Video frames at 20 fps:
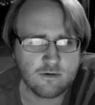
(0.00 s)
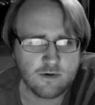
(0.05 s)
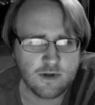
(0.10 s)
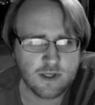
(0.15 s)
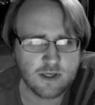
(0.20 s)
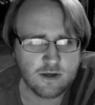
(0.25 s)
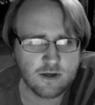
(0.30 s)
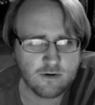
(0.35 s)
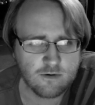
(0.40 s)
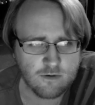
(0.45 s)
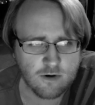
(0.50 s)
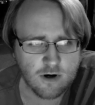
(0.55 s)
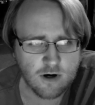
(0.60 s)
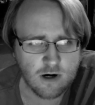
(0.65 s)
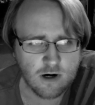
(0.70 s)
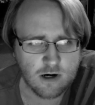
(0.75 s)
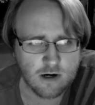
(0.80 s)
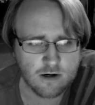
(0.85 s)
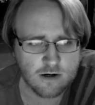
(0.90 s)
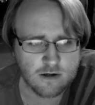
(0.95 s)
when you
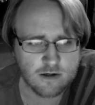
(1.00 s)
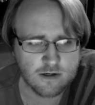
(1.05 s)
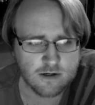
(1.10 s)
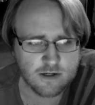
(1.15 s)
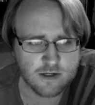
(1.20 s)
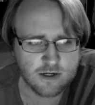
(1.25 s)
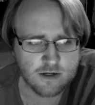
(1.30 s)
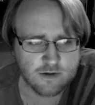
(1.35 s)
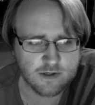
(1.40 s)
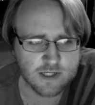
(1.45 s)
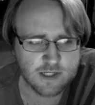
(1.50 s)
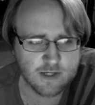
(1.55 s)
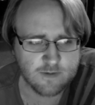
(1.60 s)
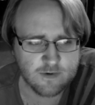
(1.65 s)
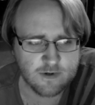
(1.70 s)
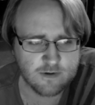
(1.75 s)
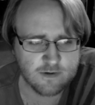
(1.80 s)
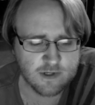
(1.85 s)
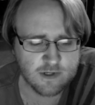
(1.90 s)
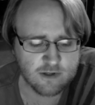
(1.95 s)
are, you know,
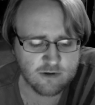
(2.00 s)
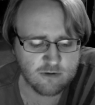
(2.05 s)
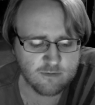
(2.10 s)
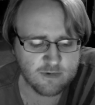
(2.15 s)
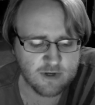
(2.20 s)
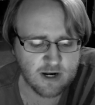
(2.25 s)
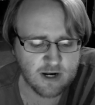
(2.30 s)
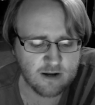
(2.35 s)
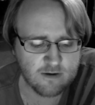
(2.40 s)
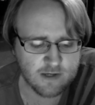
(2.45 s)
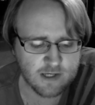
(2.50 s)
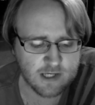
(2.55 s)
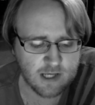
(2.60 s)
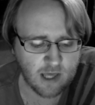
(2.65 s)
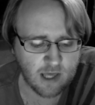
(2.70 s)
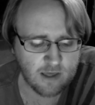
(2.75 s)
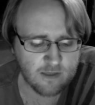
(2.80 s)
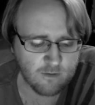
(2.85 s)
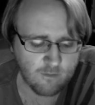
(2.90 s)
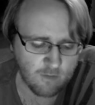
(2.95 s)
someone who's a little bit
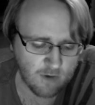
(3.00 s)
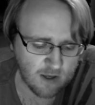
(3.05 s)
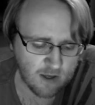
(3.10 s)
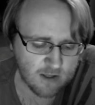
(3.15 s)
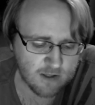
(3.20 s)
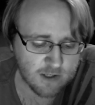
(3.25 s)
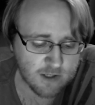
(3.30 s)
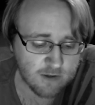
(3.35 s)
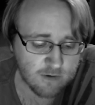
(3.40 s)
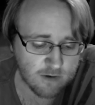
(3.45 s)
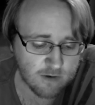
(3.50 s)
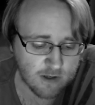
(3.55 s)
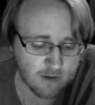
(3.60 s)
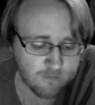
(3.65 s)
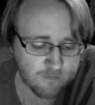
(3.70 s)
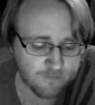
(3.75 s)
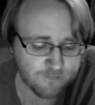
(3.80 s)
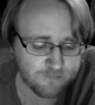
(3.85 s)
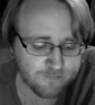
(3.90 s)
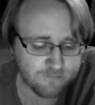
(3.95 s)
outside the
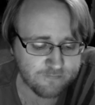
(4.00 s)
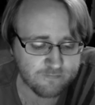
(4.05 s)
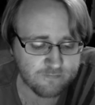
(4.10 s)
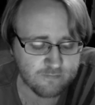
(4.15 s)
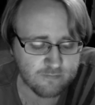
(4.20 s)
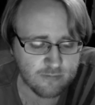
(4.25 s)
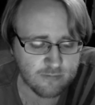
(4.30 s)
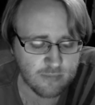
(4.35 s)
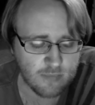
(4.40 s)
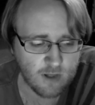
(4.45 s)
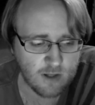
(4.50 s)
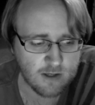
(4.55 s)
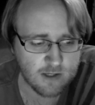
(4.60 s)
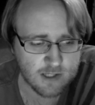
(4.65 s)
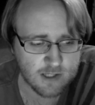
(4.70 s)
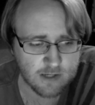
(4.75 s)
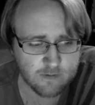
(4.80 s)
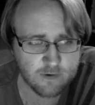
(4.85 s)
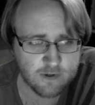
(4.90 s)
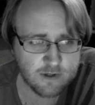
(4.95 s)
mainstream.
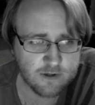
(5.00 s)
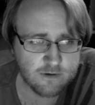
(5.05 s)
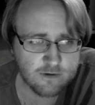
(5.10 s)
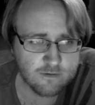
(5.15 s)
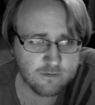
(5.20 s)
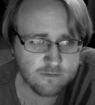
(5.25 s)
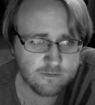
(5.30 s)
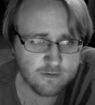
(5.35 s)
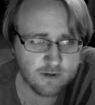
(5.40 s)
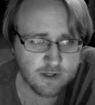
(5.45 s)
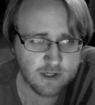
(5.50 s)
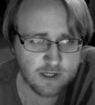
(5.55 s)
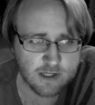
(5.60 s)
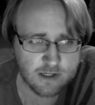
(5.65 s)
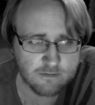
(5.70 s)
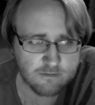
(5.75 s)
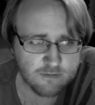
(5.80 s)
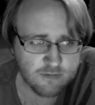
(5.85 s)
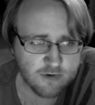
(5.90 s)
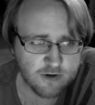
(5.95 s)
Someone who
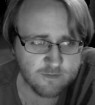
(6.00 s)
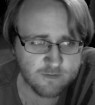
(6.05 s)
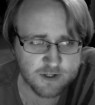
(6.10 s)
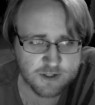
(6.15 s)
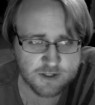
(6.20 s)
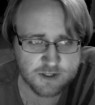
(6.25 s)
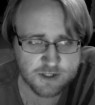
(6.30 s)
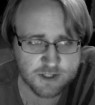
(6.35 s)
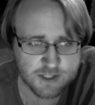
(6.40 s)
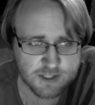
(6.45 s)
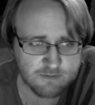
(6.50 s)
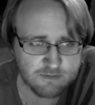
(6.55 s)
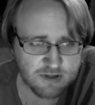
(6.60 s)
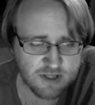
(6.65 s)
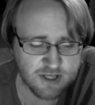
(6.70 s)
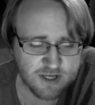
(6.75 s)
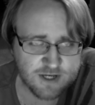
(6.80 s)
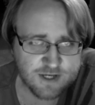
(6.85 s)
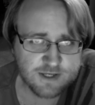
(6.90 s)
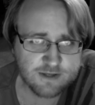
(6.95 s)
pretty much just
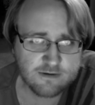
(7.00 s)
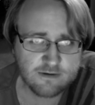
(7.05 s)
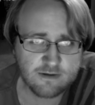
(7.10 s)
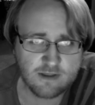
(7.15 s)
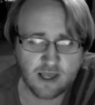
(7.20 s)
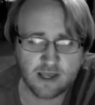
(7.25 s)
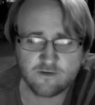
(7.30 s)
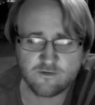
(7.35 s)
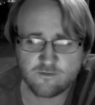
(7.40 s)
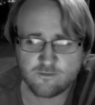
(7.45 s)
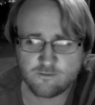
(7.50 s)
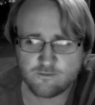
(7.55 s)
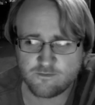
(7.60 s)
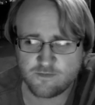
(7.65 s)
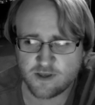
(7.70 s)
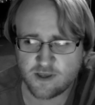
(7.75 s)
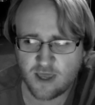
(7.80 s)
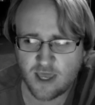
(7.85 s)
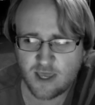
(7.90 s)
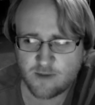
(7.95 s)
plays
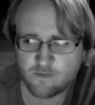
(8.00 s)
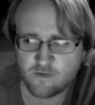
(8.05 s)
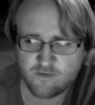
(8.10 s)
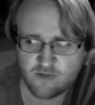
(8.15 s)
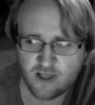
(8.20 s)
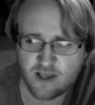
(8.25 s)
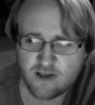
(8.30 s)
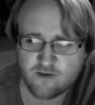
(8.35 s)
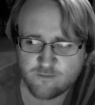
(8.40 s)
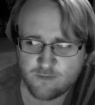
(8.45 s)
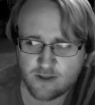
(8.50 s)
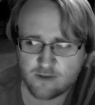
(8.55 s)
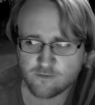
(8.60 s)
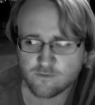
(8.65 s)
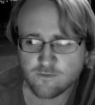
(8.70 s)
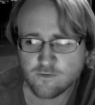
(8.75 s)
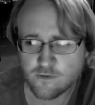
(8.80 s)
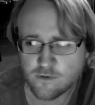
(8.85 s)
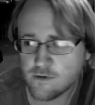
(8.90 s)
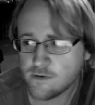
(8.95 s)
the game of life by
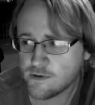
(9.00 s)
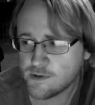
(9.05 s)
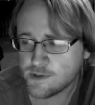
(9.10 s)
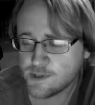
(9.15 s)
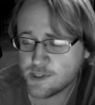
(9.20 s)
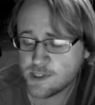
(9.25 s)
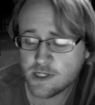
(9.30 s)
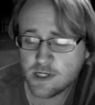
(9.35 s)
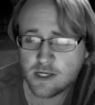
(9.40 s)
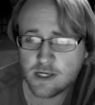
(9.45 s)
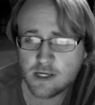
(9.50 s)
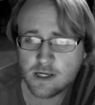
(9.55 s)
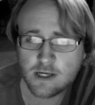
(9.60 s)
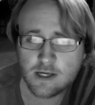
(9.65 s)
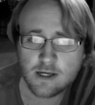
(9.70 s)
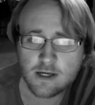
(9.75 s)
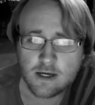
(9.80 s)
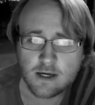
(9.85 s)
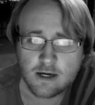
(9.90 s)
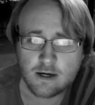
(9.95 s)
the rules,
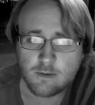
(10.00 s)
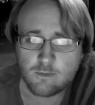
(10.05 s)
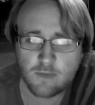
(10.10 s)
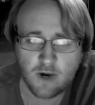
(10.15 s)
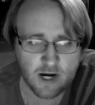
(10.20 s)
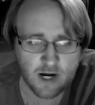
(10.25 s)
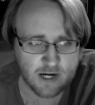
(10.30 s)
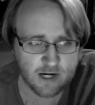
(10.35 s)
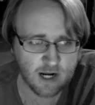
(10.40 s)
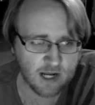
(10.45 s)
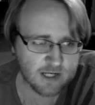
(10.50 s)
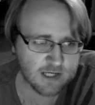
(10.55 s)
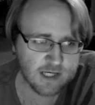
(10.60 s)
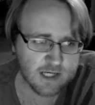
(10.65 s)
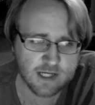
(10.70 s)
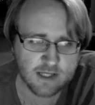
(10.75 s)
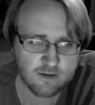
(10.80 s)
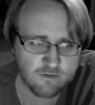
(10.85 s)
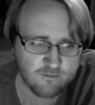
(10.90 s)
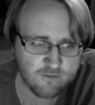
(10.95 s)
might not
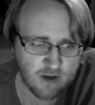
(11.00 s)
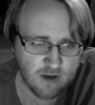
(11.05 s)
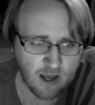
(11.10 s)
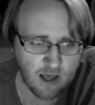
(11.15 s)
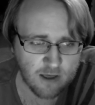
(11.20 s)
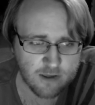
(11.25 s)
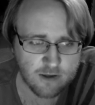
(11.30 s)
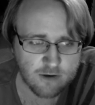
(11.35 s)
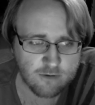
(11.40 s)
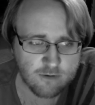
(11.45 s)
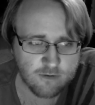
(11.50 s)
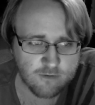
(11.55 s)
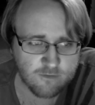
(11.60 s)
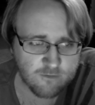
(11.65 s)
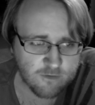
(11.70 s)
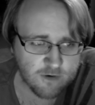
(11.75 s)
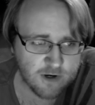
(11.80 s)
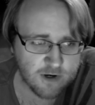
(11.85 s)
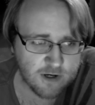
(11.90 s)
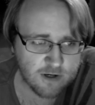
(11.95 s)
see the value of
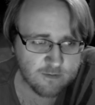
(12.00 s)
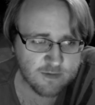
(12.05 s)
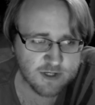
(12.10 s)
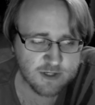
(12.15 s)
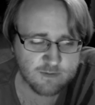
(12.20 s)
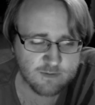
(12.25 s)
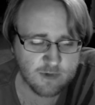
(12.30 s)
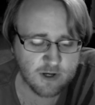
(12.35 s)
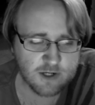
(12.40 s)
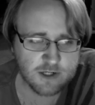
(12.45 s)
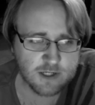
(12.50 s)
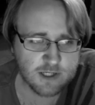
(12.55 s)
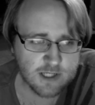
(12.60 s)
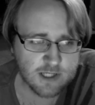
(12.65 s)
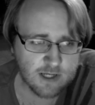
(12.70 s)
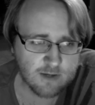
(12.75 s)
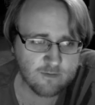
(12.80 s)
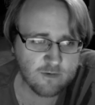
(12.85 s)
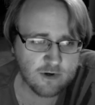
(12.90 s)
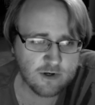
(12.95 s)
freedom as much as
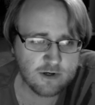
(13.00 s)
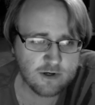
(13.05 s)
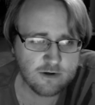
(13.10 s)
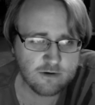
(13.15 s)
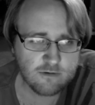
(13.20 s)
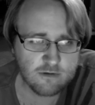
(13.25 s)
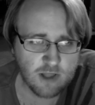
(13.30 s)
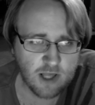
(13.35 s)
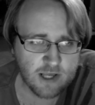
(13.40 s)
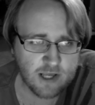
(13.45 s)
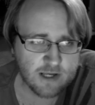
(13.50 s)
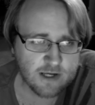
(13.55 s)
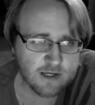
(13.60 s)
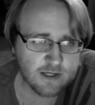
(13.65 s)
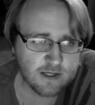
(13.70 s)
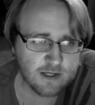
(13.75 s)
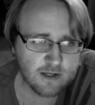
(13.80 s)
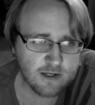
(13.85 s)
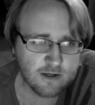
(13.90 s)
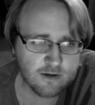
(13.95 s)
someone who
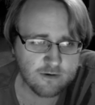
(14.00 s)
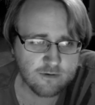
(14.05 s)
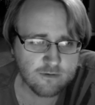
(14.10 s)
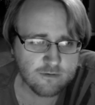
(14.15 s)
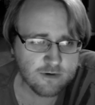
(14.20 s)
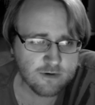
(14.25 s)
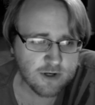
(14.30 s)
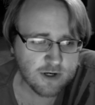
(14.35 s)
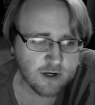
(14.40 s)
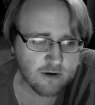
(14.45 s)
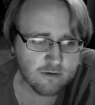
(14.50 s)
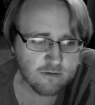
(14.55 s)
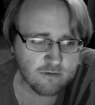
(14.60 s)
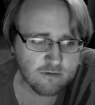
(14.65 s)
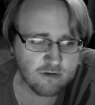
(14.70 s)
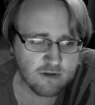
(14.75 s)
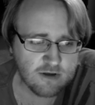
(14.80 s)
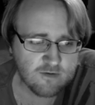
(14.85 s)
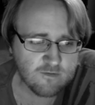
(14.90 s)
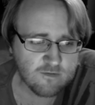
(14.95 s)
likes to, you
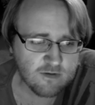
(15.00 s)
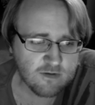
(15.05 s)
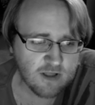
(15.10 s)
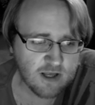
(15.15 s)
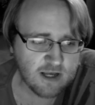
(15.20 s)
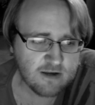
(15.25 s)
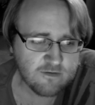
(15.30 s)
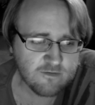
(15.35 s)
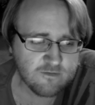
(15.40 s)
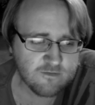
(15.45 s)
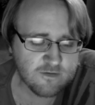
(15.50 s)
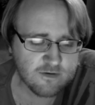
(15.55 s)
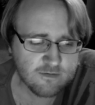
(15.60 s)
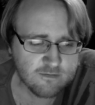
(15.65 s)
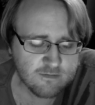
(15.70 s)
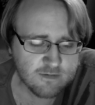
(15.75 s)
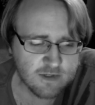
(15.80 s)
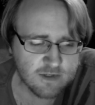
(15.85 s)
know, live life.